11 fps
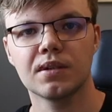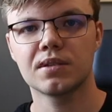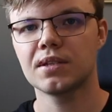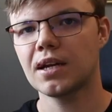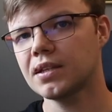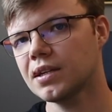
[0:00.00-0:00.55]

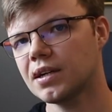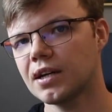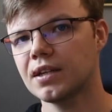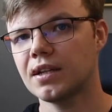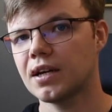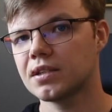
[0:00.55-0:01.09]
Static
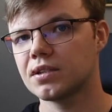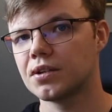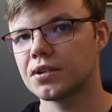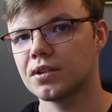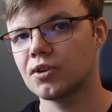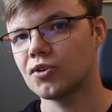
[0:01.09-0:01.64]

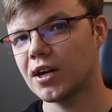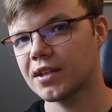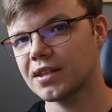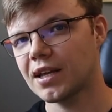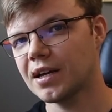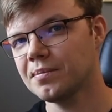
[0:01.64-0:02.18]
analyzers,
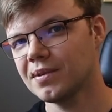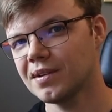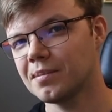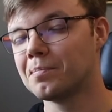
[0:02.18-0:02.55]
runtime,